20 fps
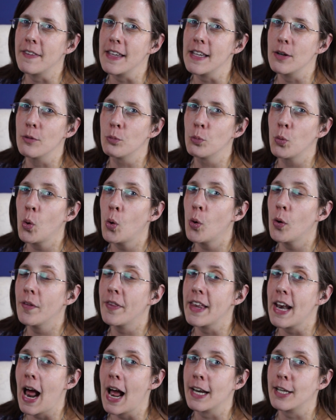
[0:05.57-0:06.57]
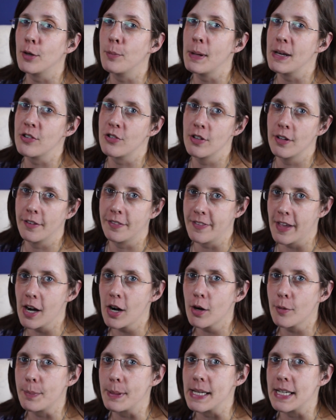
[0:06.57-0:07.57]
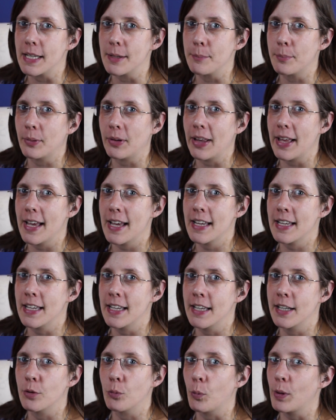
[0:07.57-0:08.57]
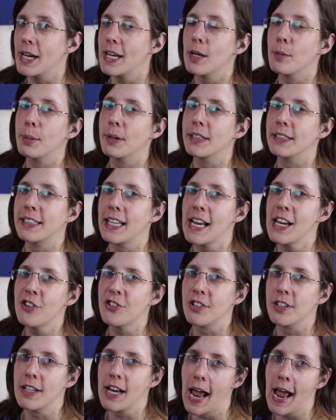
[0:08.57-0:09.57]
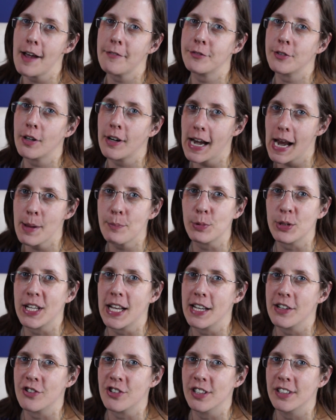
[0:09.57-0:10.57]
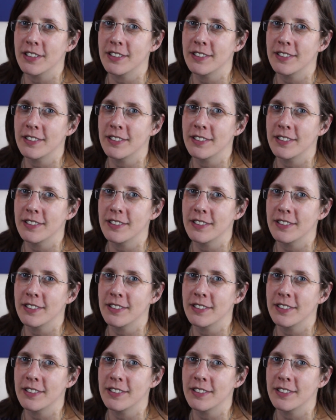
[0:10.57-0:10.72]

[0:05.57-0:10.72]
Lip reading: the role that occupational therapy can play in rehabilitation after amputation.